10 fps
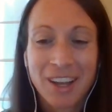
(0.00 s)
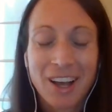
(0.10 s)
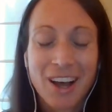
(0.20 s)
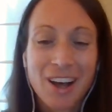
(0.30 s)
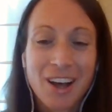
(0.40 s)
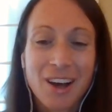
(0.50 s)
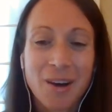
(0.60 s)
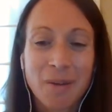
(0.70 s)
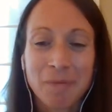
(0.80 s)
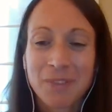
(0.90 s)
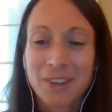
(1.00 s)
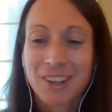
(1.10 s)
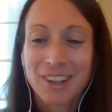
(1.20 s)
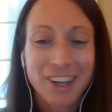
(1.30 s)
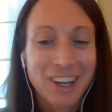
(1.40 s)

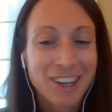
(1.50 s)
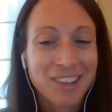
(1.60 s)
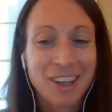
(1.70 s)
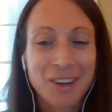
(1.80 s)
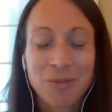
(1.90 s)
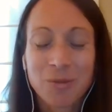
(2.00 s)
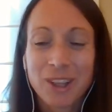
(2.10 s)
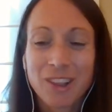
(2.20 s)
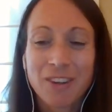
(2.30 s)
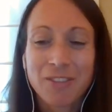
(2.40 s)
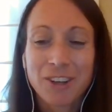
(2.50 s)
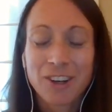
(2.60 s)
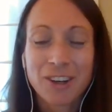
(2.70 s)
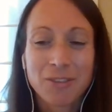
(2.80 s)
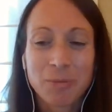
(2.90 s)
Like I said, we love
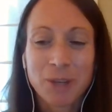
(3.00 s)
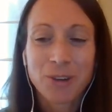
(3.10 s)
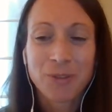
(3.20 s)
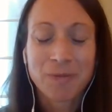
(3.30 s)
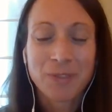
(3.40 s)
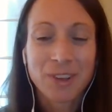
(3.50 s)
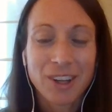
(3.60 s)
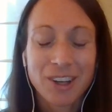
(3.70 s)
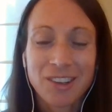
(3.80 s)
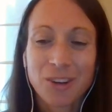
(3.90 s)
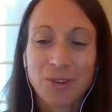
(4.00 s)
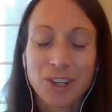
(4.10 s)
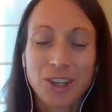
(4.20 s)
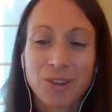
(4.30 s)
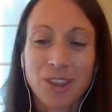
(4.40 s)
hearing from you. Let us know what
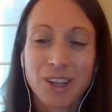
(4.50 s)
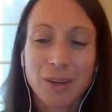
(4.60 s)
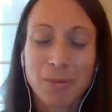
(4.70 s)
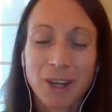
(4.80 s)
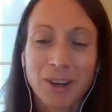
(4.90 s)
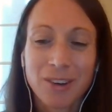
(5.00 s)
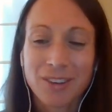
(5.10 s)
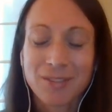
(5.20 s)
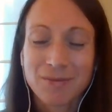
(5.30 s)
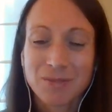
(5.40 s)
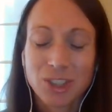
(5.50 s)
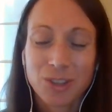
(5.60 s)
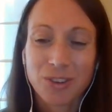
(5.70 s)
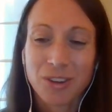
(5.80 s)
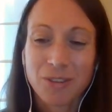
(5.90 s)
you think about
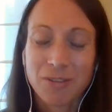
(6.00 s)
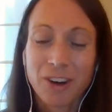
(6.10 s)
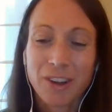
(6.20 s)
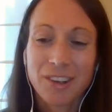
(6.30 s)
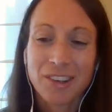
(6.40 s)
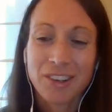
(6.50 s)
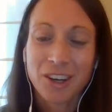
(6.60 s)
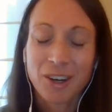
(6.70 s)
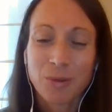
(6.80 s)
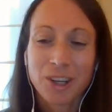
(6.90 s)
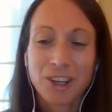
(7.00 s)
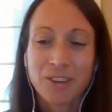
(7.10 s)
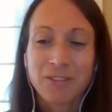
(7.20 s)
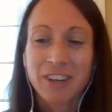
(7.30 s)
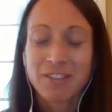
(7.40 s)
shoes so far this year, what your
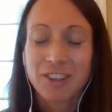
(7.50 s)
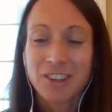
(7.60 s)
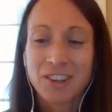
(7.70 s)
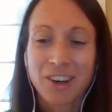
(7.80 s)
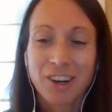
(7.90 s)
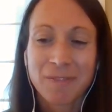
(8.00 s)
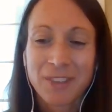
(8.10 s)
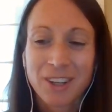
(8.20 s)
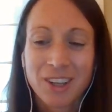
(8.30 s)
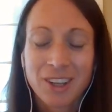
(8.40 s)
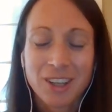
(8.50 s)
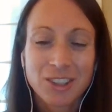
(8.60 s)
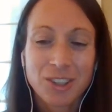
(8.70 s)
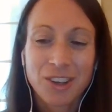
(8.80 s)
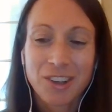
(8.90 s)
favorites are.
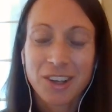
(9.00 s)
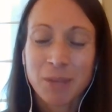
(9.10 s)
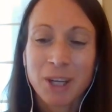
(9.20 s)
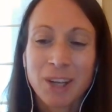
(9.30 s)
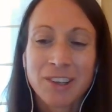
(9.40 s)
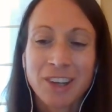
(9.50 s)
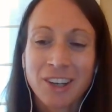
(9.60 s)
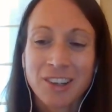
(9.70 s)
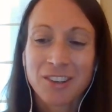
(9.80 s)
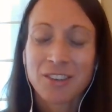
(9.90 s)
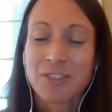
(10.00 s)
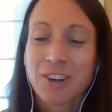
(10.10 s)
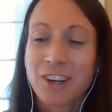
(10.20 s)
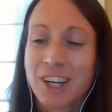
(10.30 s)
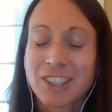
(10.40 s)
Shoot us an email,
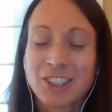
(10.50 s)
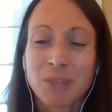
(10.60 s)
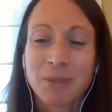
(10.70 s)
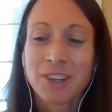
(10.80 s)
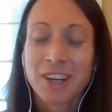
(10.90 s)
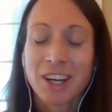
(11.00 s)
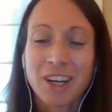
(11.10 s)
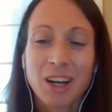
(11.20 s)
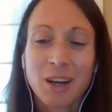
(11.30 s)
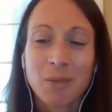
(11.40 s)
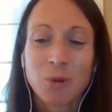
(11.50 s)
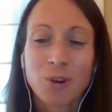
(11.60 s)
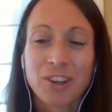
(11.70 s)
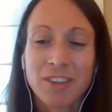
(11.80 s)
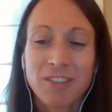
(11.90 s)
doctorsofrunning@gmail.com, or
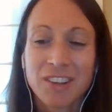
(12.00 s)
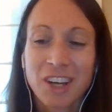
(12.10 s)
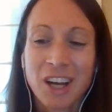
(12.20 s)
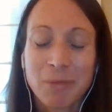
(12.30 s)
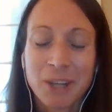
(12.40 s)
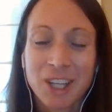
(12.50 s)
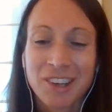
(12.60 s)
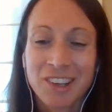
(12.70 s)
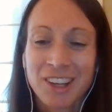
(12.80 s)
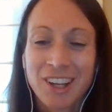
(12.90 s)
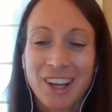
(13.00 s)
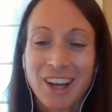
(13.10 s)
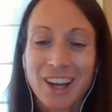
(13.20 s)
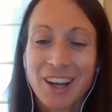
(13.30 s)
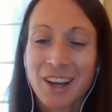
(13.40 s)
leave us a comment.
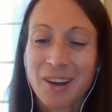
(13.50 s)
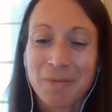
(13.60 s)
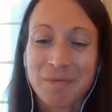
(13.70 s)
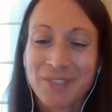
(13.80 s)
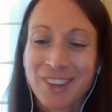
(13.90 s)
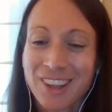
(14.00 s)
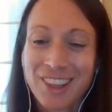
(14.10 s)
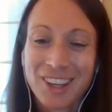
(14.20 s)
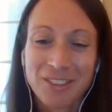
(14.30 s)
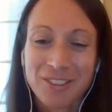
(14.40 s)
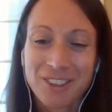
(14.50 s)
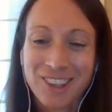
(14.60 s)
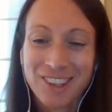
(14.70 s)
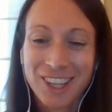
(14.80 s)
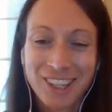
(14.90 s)
And thanks for
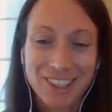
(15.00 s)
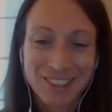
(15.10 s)
listening.